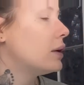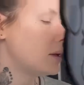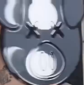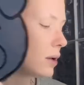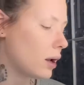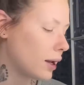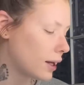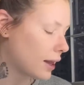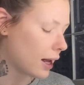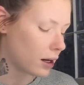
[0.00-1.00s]
it's not
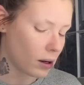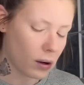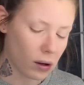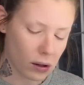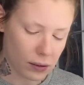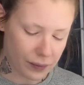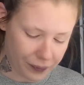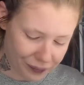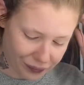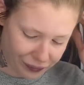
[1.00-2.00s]
like that at all.
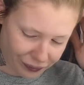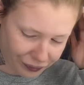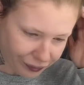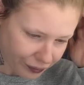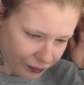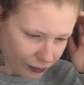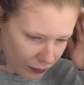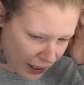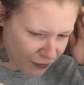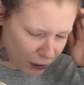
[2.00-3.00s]

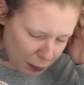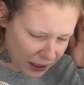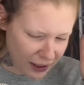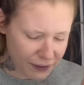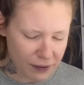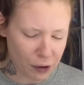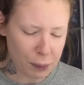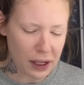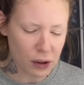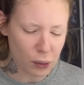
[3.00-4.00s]
Everybody I've ever
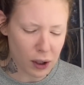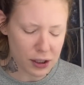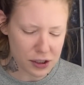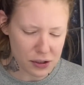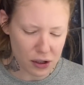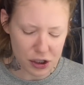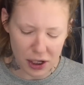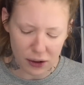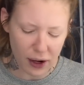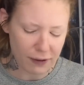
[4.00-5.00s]
met who watches our
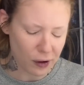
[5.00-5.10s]
channel,